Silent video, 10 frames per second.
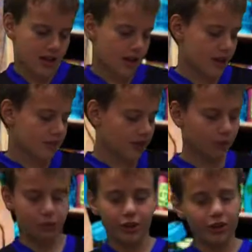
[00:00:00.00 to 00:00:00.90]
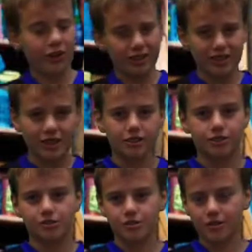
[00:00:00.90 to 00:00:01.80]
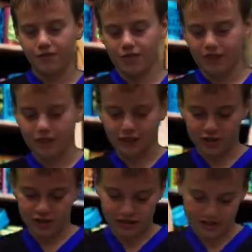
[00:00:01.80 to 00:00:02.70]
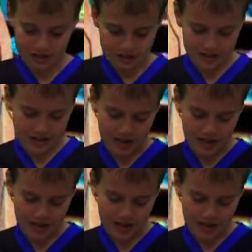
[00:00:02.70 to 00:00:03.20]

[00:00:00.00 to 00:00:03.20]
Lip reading: and they're really good conductors of heat and electricity,